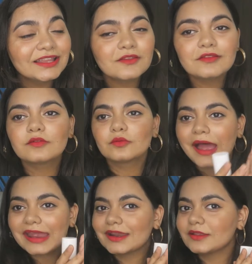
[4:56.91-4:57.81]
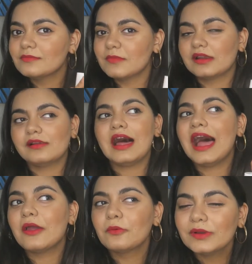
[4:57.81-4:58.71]
This is right in the middle.
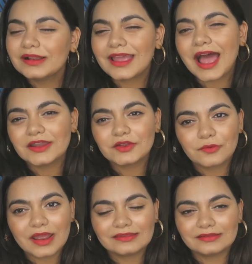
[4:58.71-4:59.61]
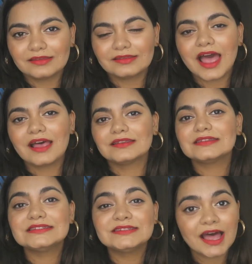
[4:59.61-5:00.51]
I will categorize this as
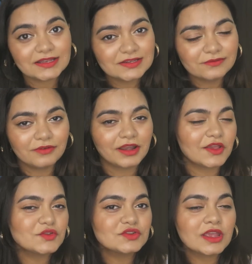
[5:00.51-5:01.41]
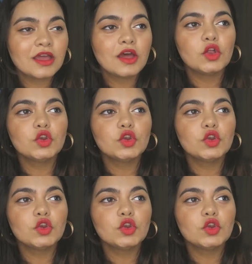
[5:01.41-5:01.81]
a satin finish,